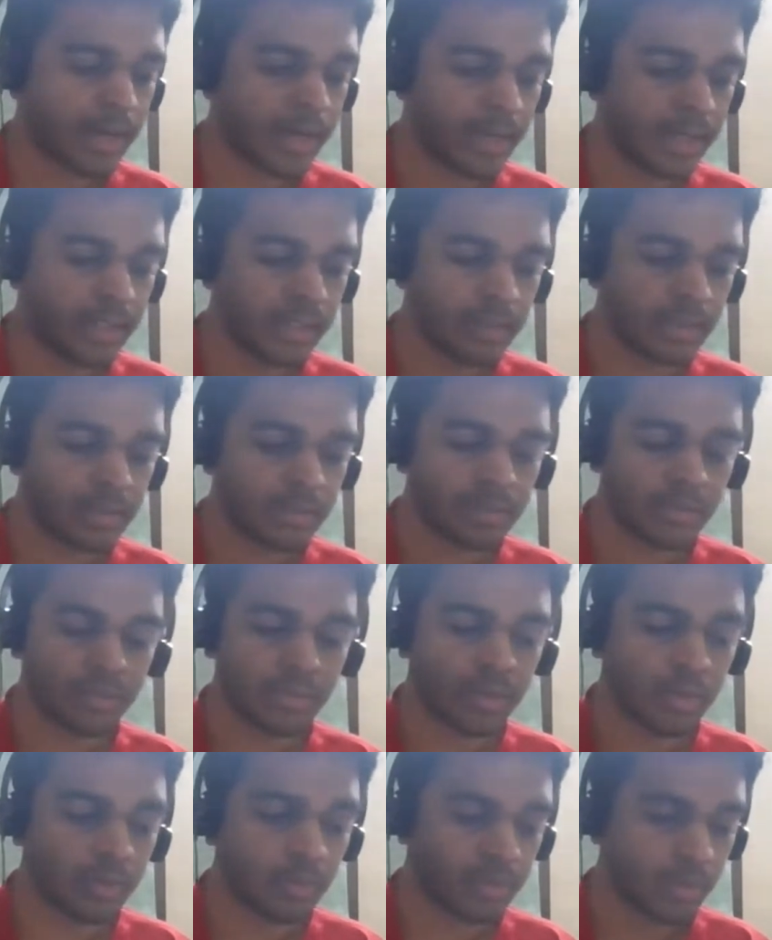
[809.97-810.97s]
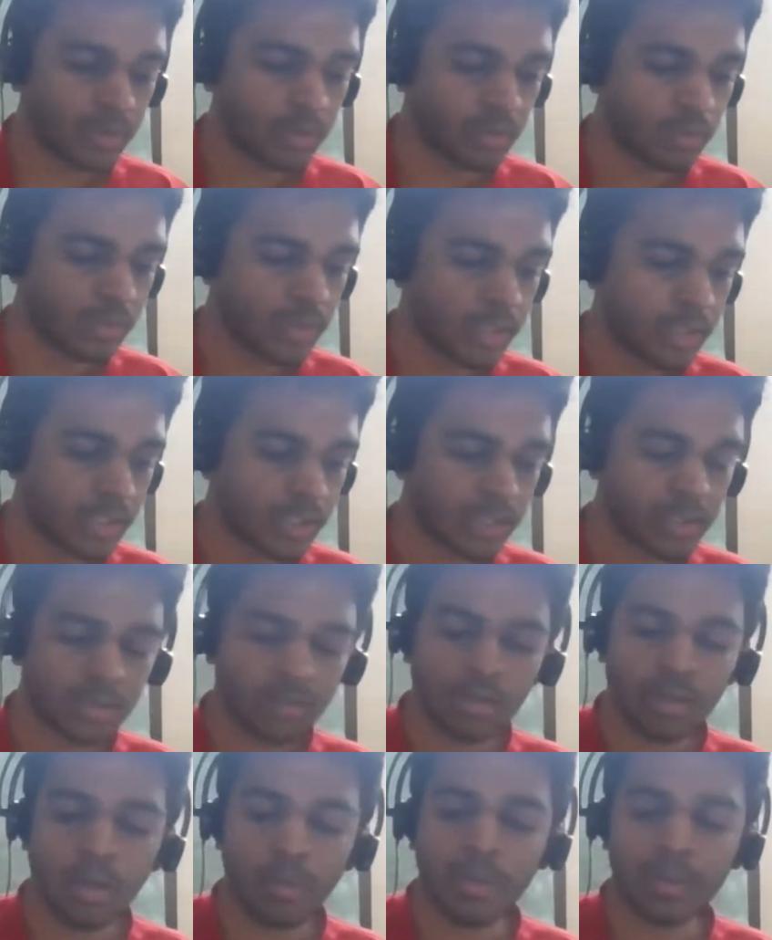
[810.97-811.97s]
right? For 2
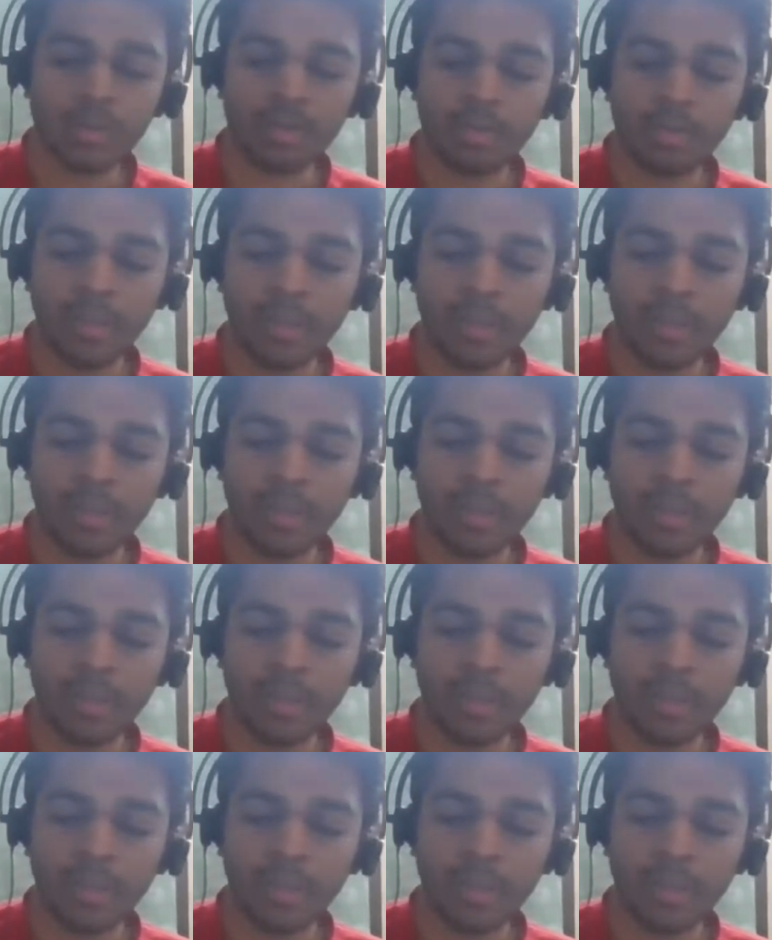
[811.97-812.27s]
years. How much will be